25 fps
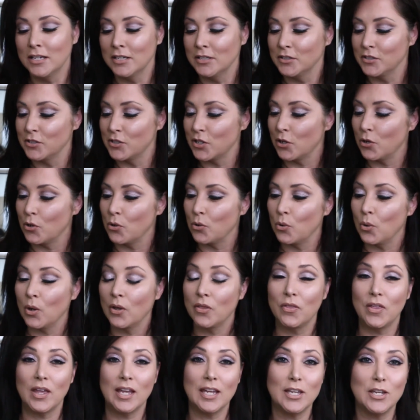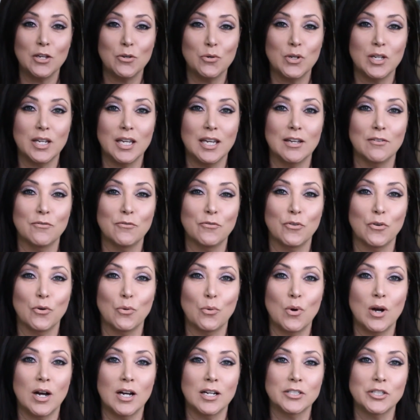So thank you again for
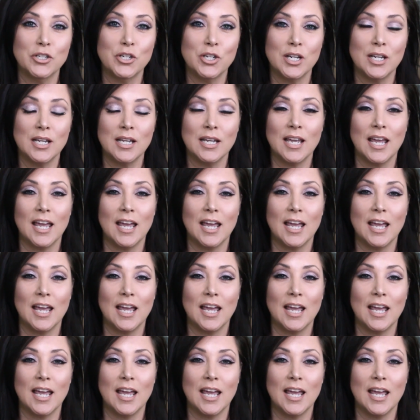watching,